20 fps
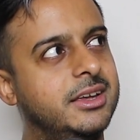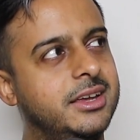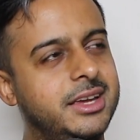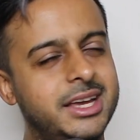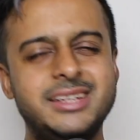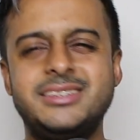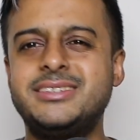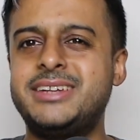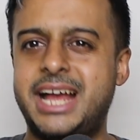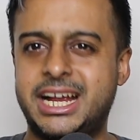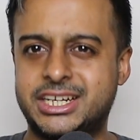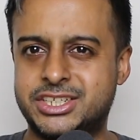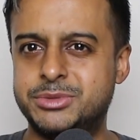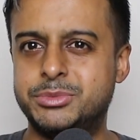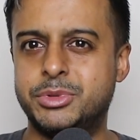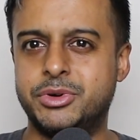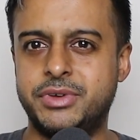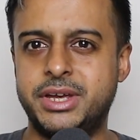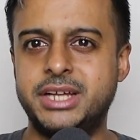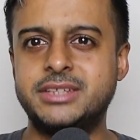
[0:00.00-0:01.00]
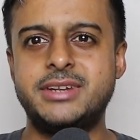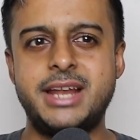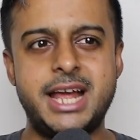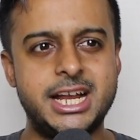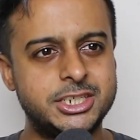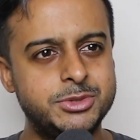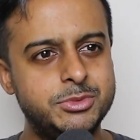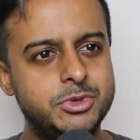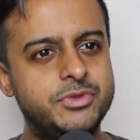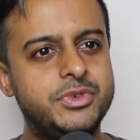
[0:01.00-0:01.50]
It's an action movie. It's an
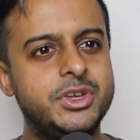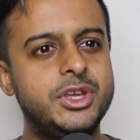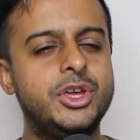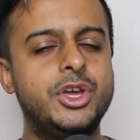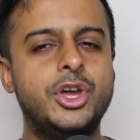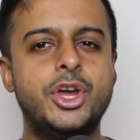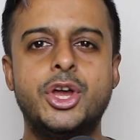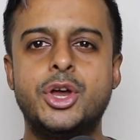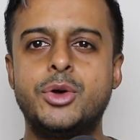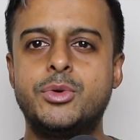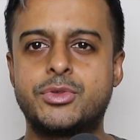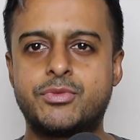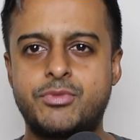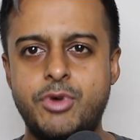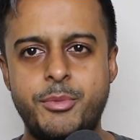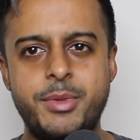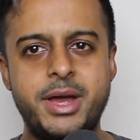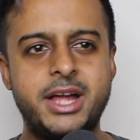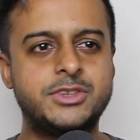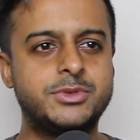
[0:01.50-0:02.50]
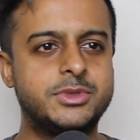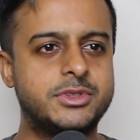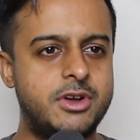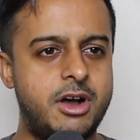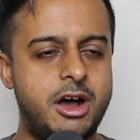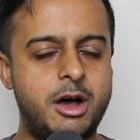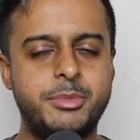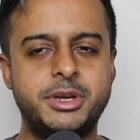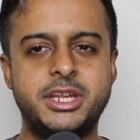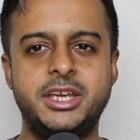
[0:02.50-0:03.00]
action movie with romance, with
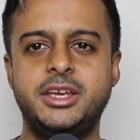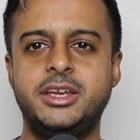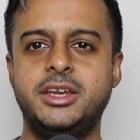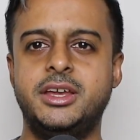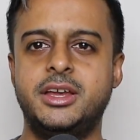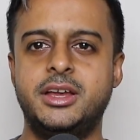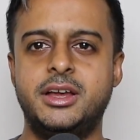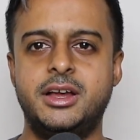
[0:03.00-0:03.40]
comedy.